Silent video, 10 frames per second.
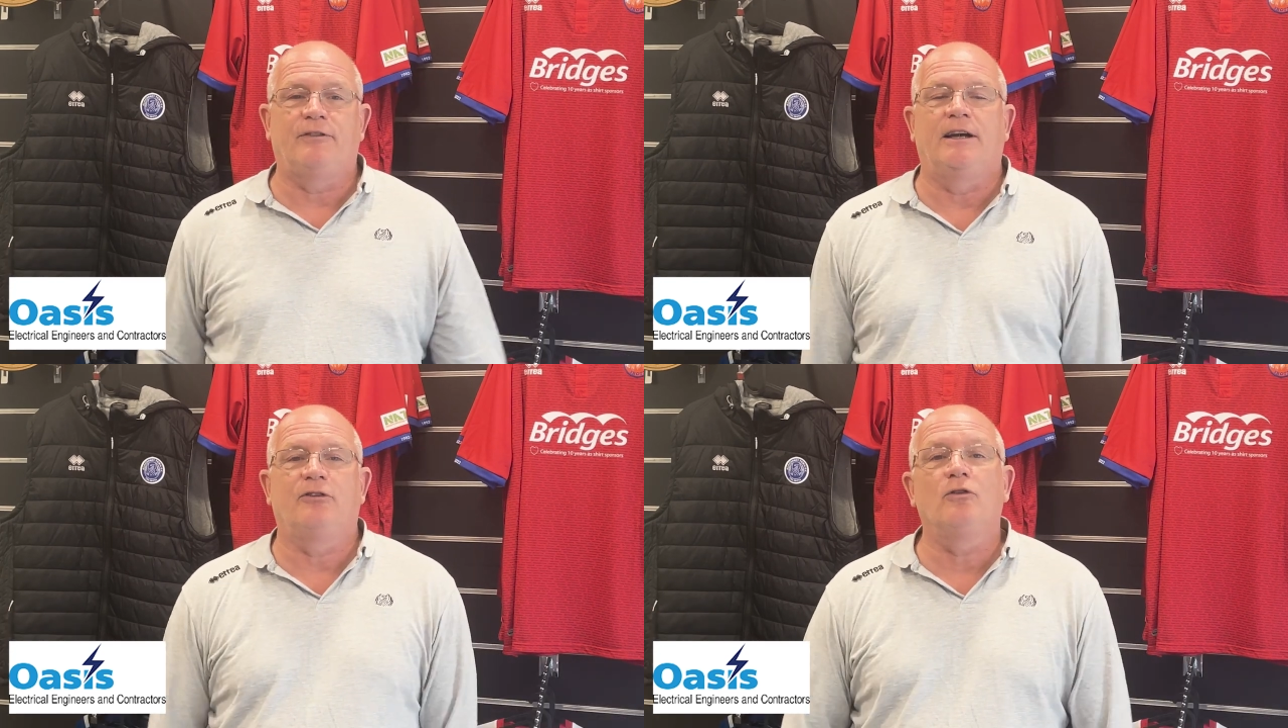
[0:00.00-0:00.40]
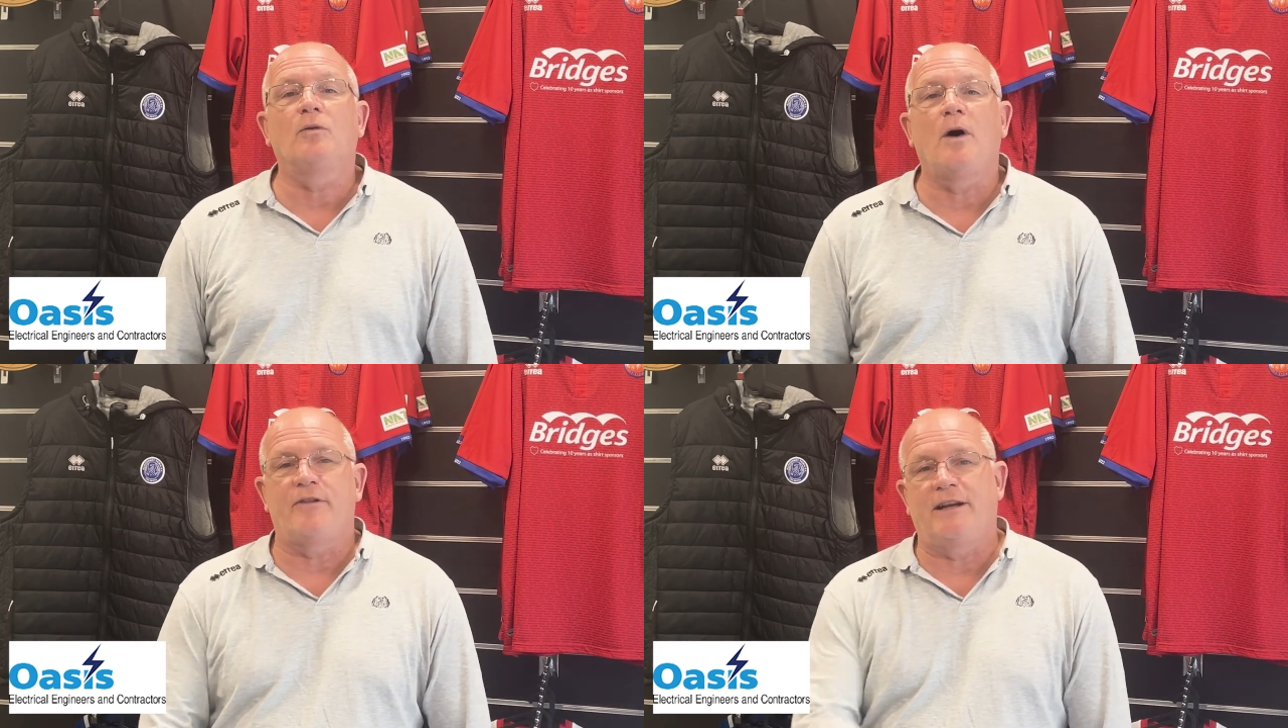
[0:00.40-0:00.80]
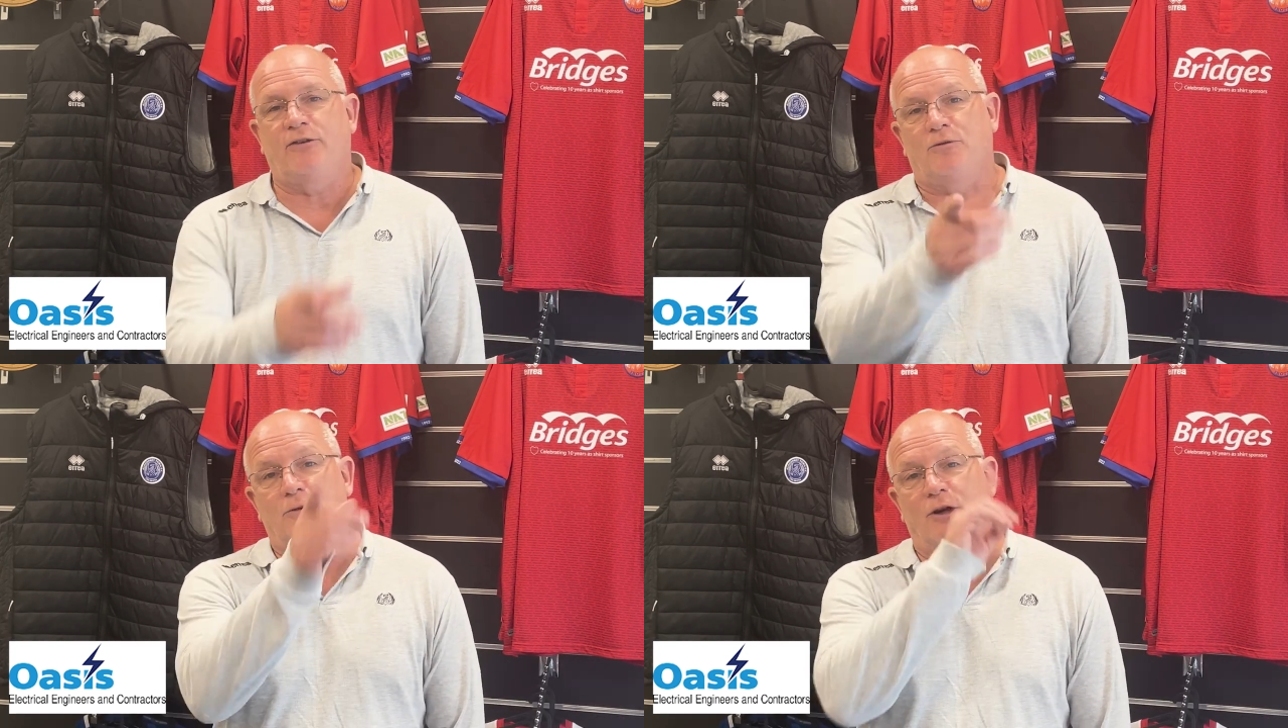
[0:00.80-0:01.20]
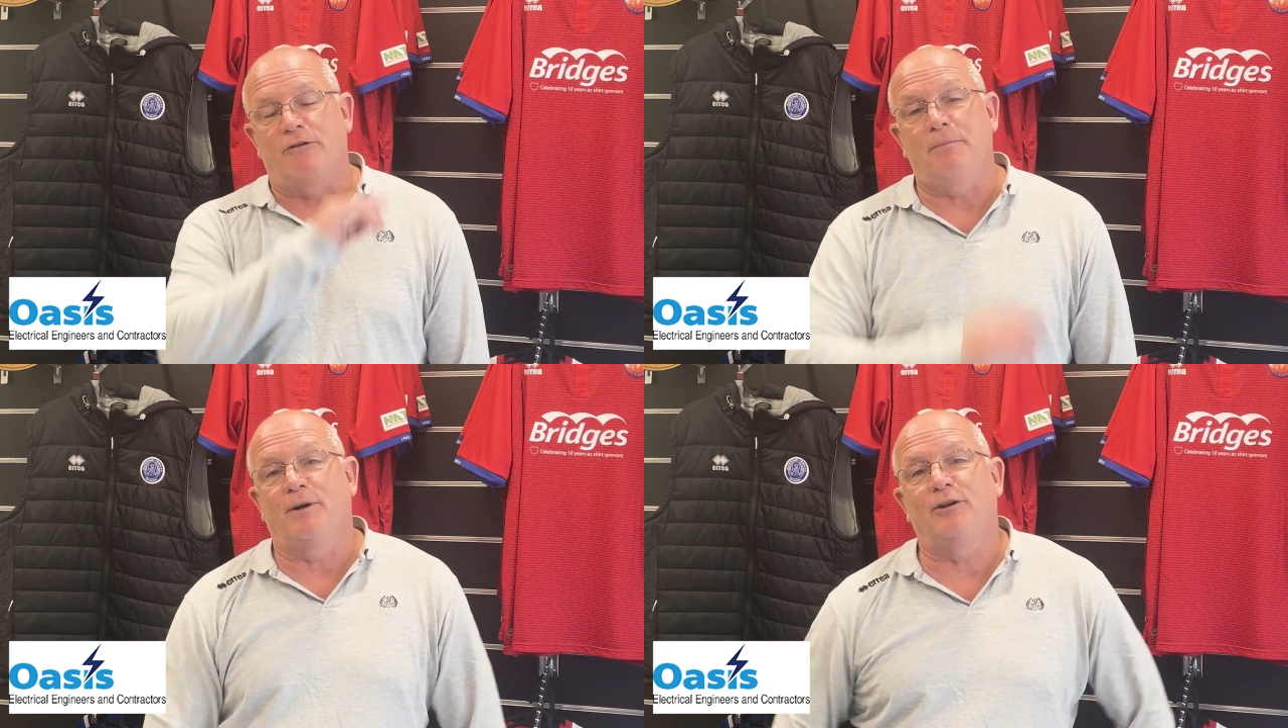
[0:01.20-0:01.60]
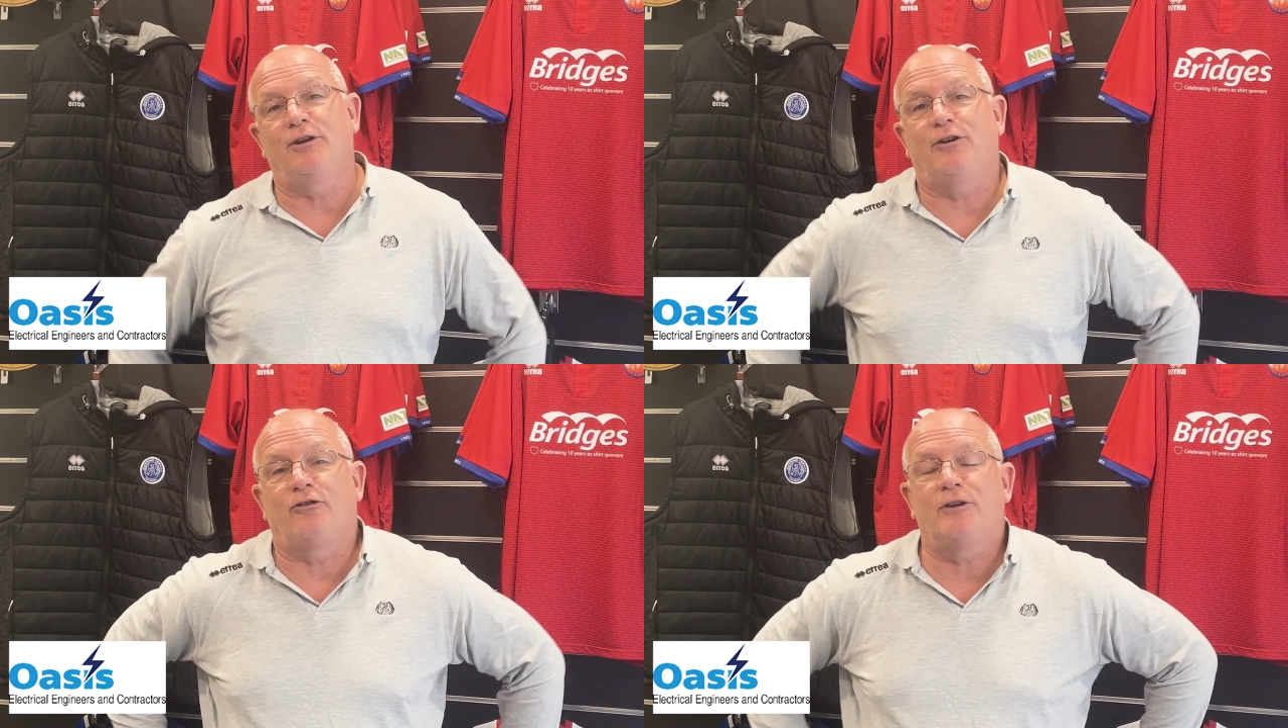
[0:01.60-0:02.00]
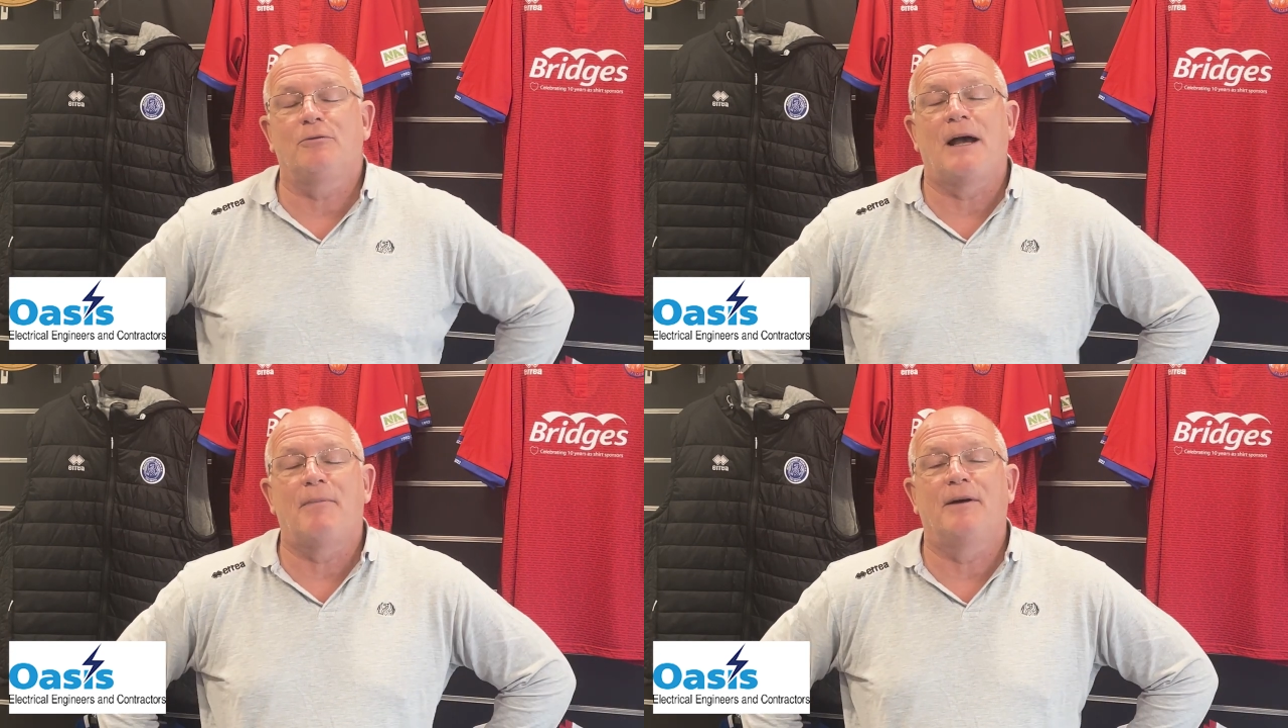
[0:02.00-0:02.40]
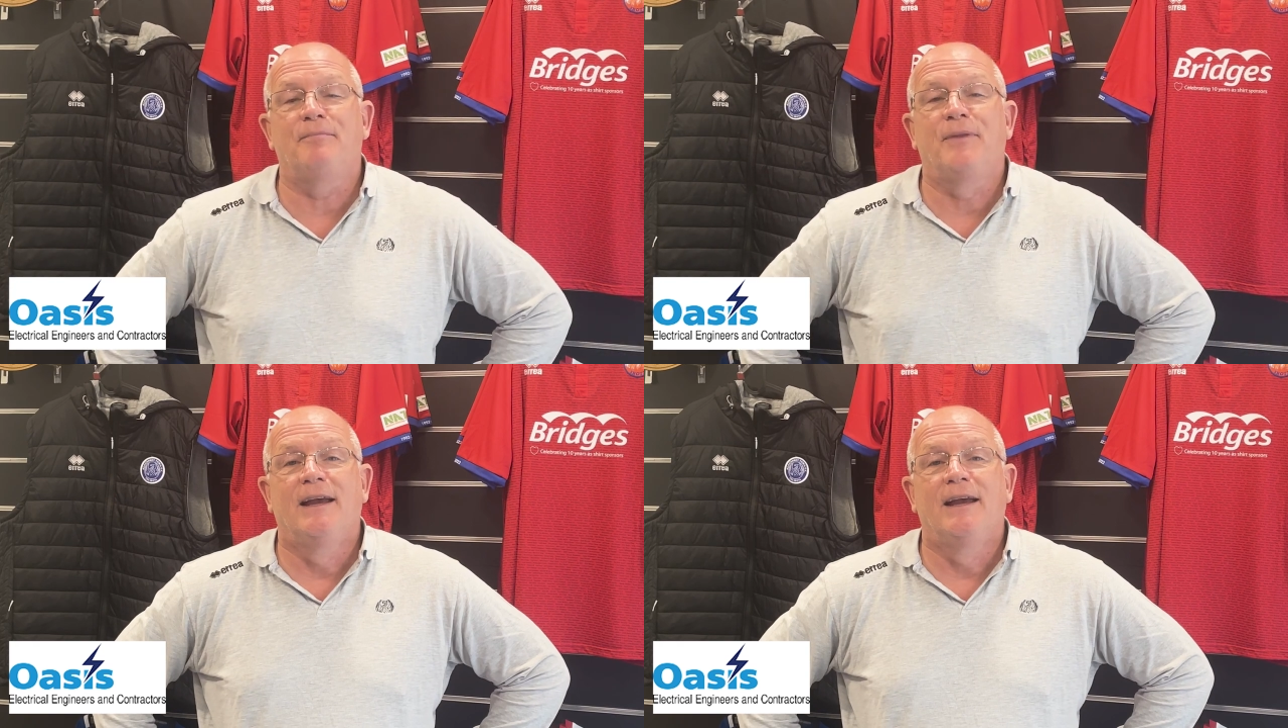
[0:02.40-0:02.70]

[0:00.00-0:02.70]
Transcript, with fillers: Uh, it's not quite the national lottery, but you'd still come home